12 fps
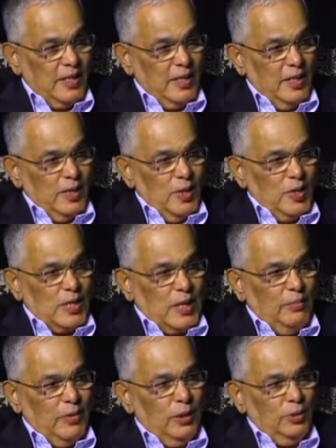Of course.
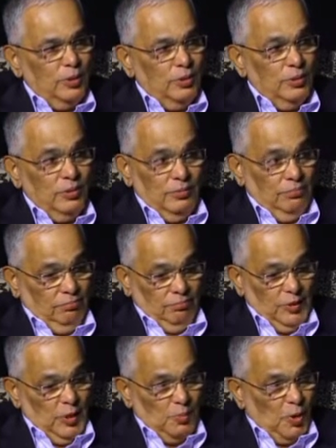Someone who
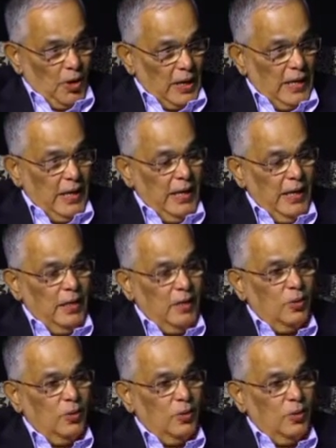is born again,